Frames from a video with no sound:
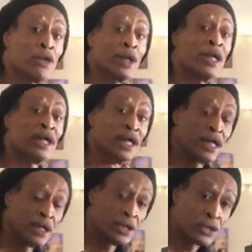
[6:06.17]
So
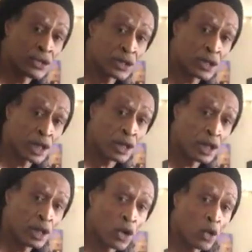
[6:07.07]
it
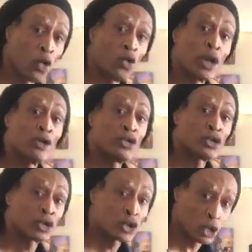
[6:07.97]
is,
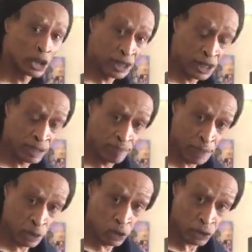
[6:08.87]
although
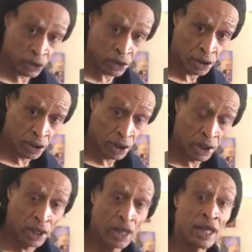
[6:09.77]
solidly built,
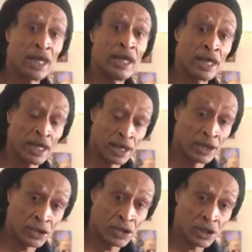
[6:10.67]
it
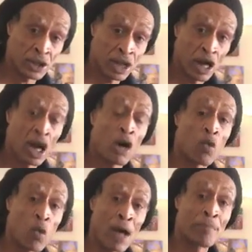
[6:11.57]
is
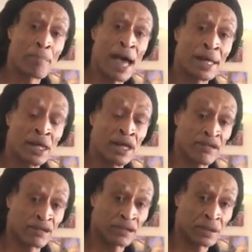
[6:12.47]
a
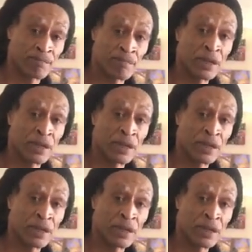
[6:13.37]
one-man lift.